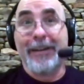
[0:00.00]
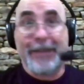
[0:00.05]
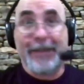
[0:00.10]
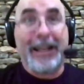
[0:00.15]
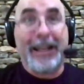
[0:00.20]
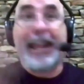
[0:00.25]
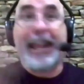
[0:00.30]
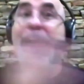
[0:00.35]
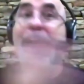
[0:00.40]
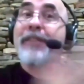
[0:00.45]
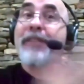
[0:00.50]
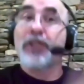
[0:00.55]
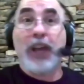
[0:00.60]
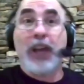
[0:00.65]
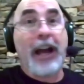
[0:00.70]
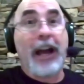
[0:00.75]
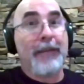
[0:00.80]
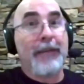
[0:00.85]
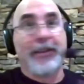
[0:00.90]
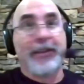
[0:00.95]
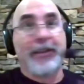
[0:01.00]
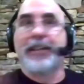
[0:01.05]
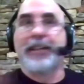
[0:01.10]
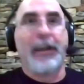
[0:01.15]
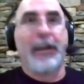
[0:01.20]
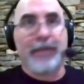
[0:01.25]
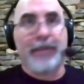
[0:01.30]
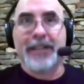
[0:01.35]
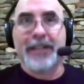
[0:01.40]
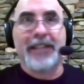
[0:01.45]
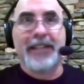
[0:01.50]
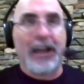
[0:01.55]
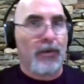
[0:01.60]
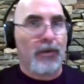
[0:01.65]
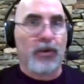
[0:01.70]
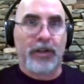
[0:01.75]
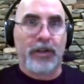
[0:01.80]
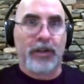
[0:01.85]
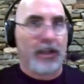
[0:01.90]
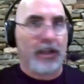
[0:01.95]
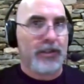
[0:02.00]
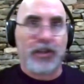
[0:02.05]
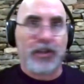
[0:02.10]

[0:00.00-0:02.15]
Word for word: I mean, they have a job, but the company's not working.